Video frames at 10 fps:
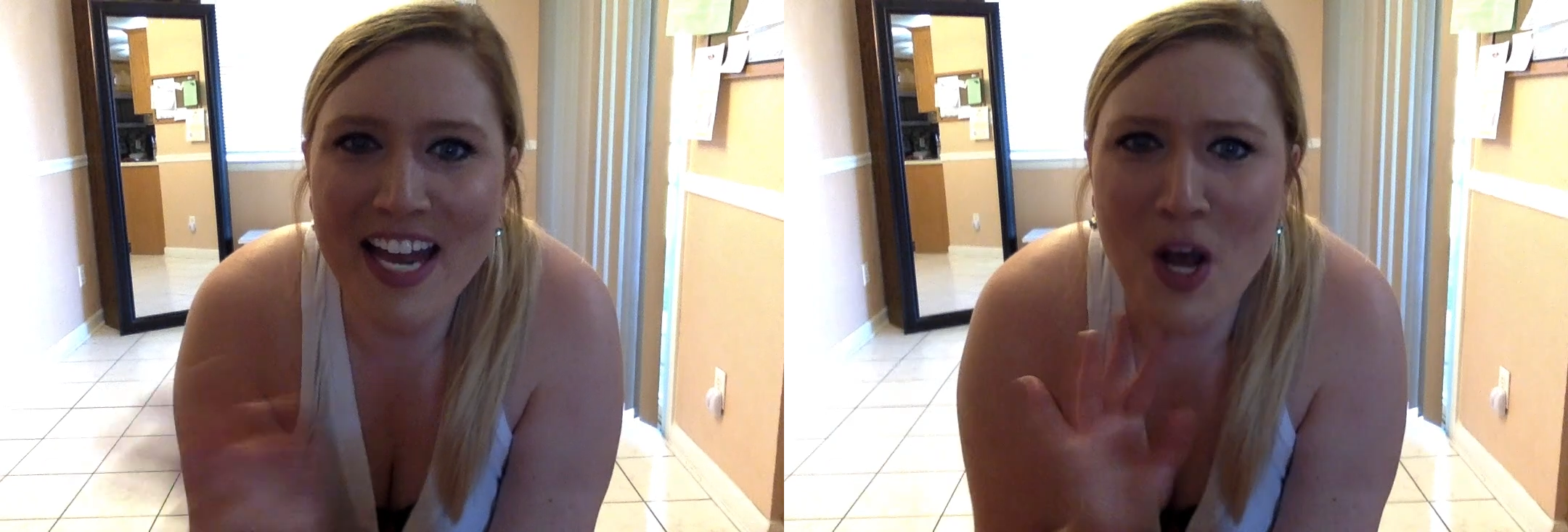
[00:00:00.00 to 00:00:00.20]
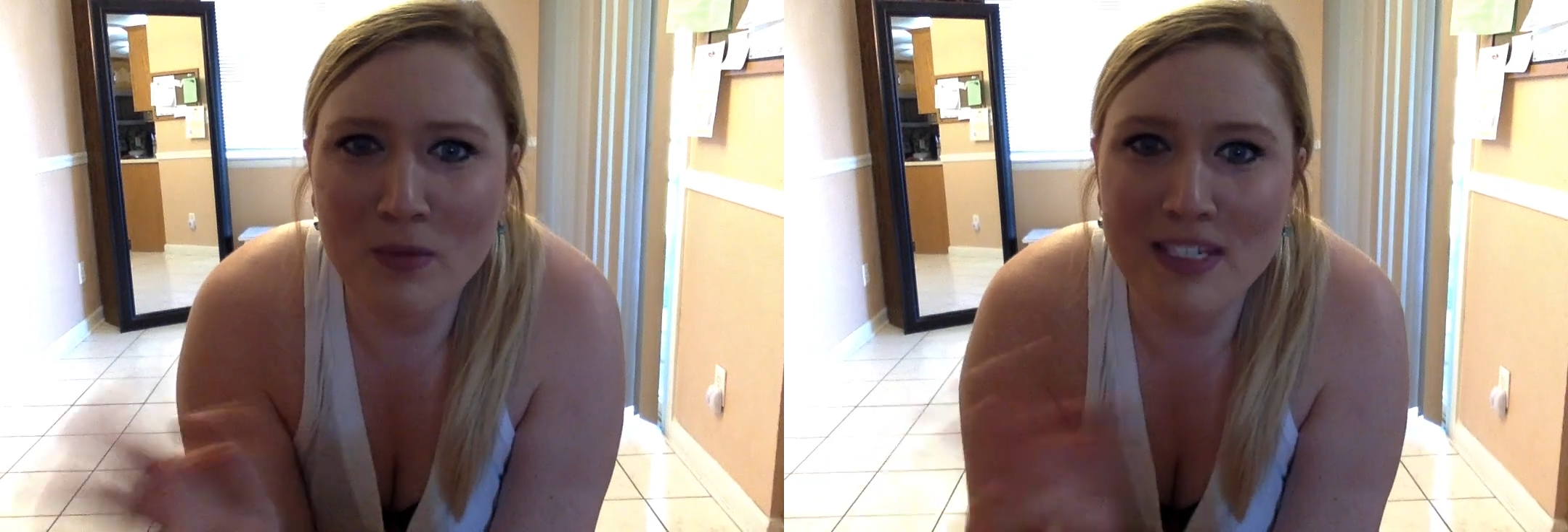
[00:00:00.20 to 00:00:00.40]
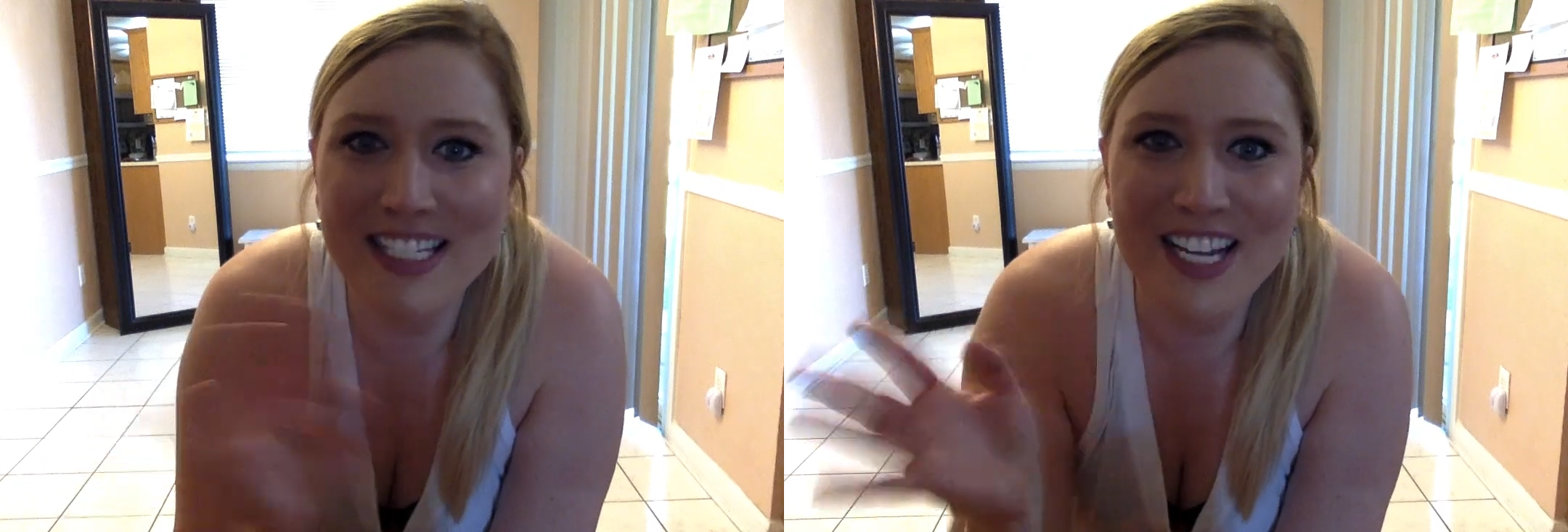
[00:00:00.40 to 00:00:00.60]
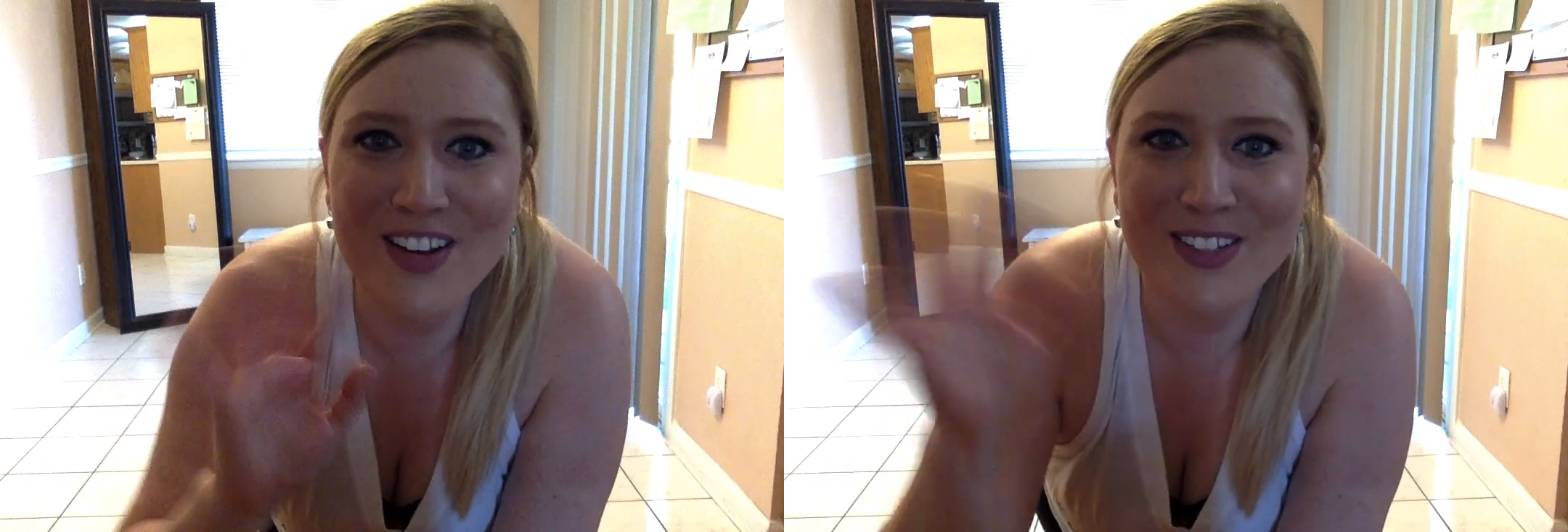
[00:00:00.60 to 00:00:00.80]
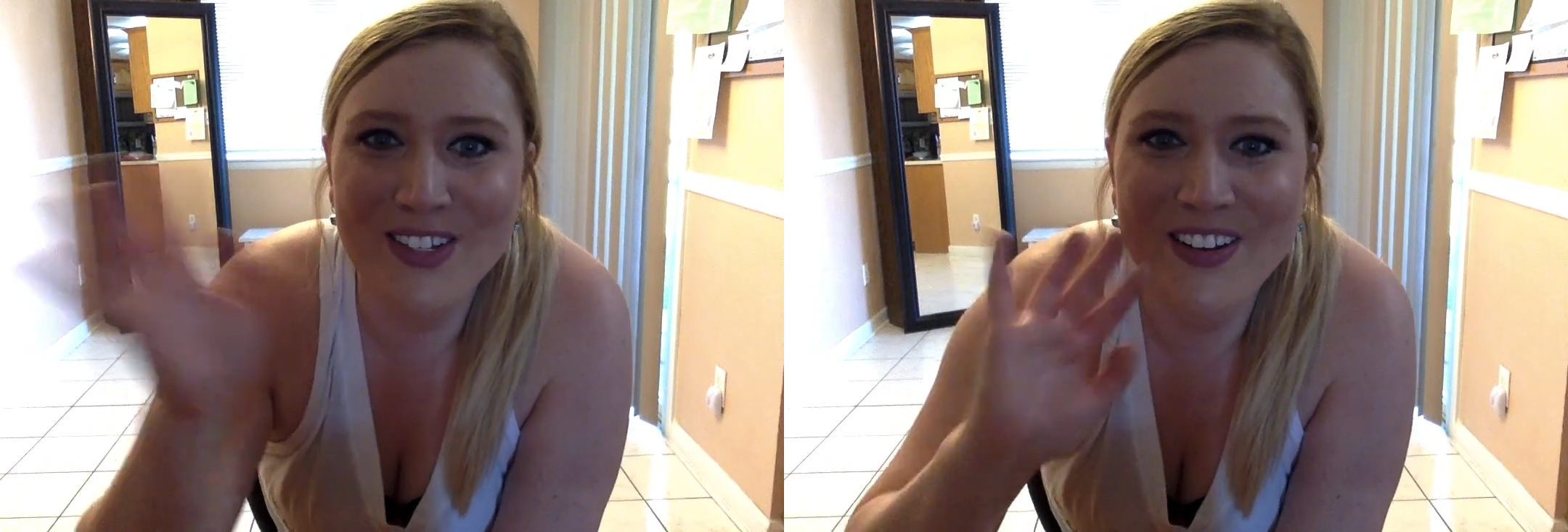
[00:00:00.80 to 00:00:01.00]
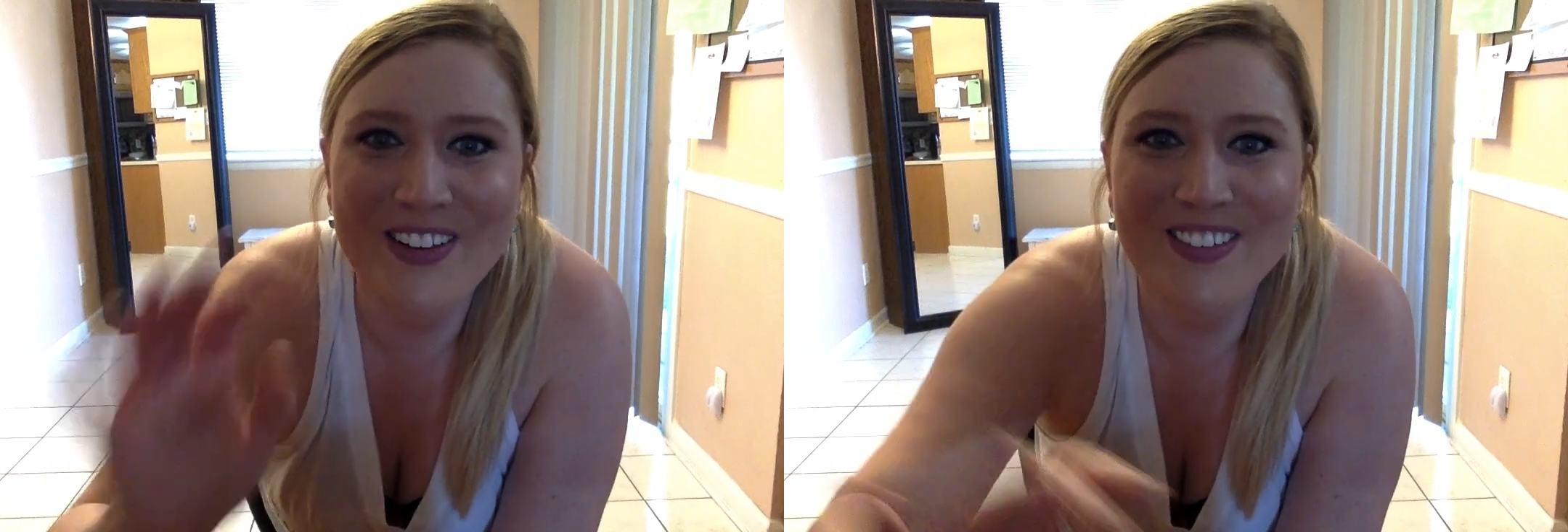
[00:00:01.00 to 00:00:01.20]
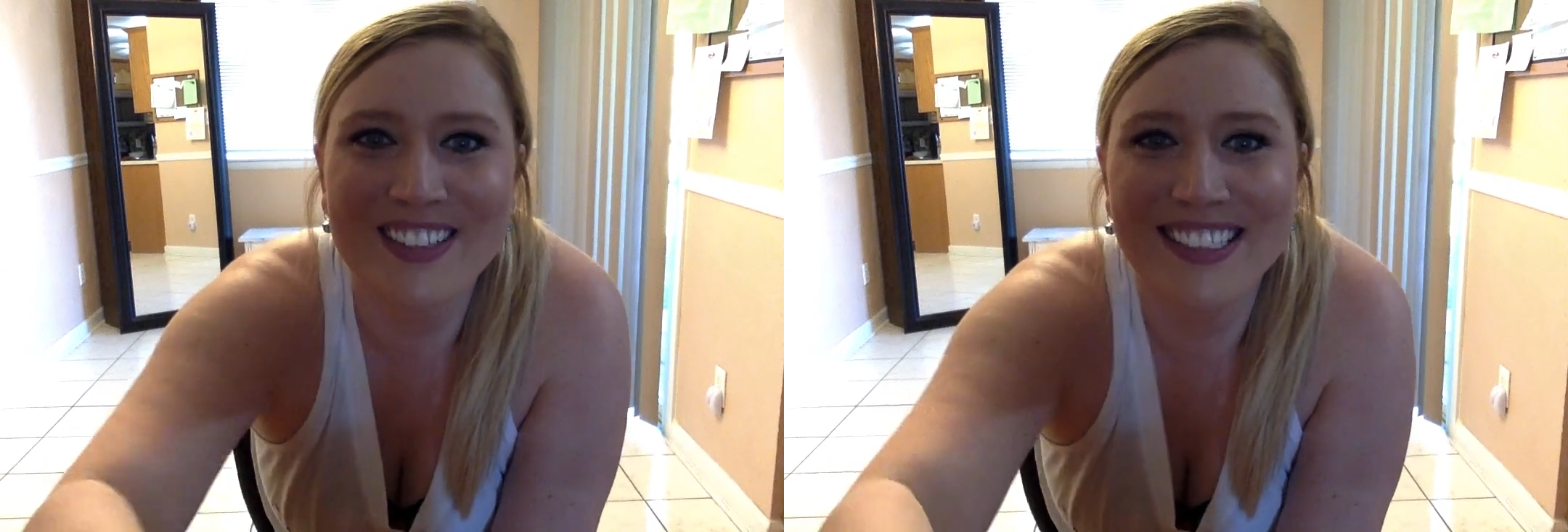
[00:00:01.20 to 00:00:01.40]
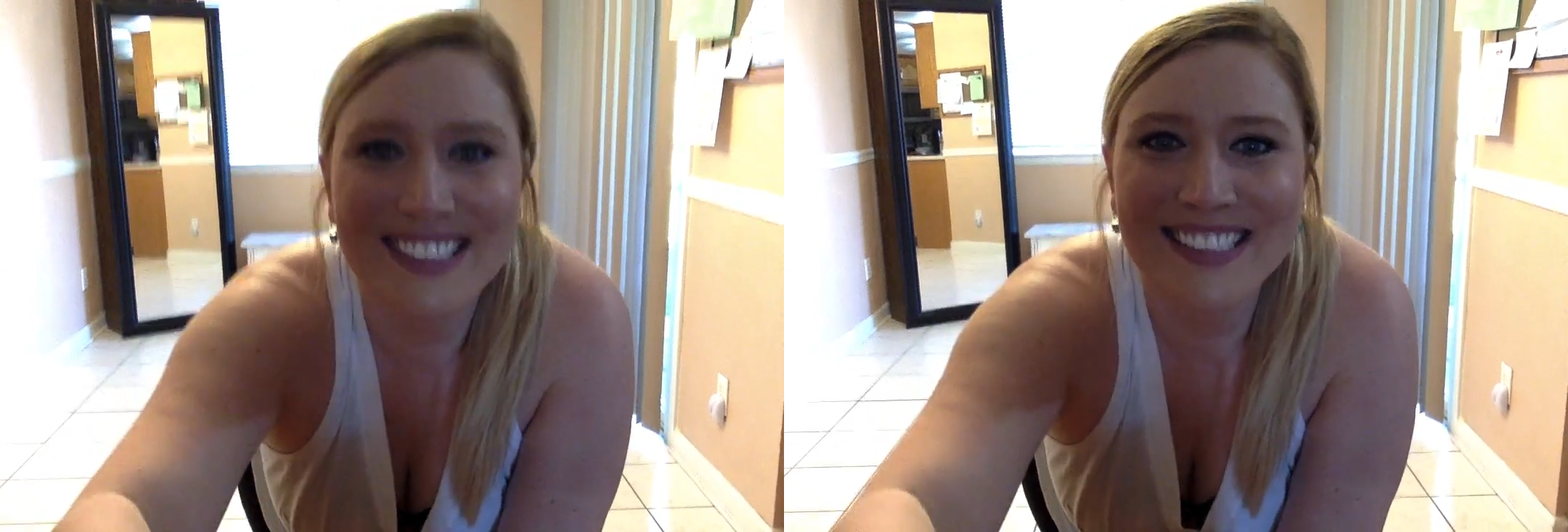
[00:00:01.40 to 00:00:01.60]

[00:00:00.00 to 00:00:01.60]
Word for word: Hope to see you soon.